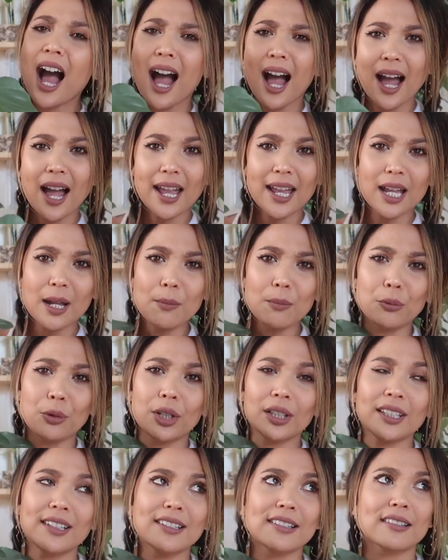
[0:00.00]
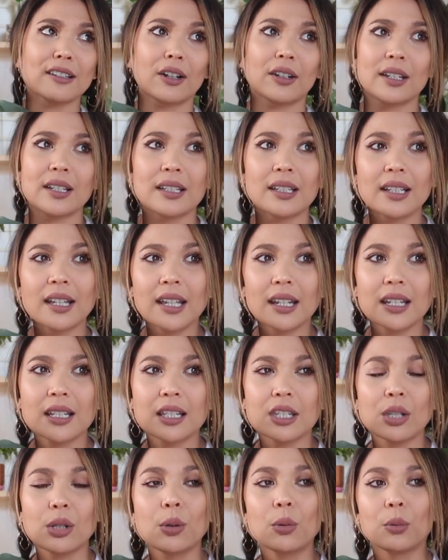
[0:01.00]
I am really starting to get
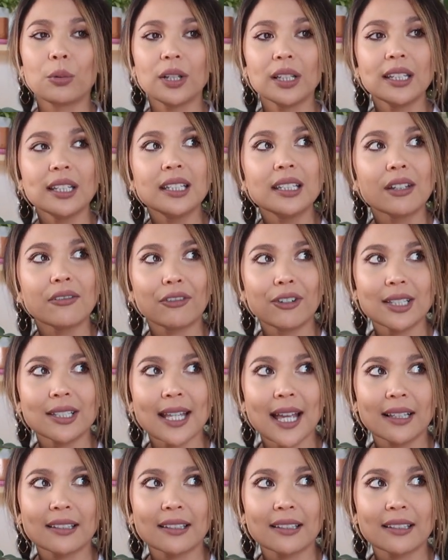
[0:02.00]
into really different different